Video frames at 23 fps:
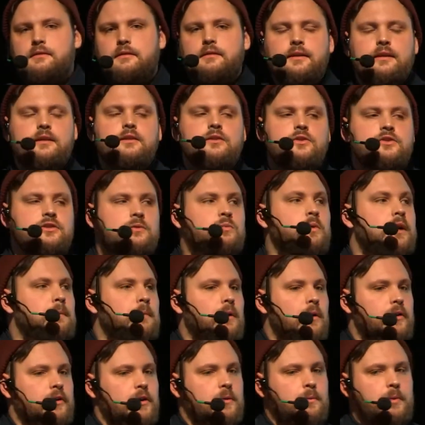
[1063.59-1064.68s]
like you just want to
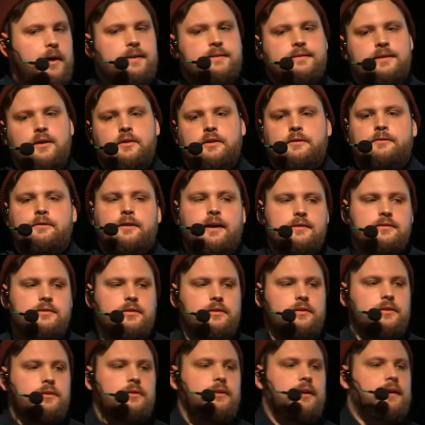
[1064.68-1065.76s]
blow your brains out if you're asked to
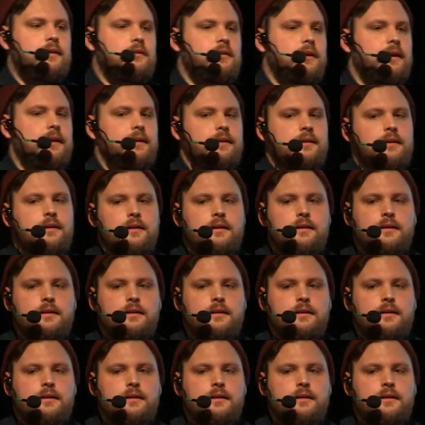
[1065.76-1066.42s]
do that, right?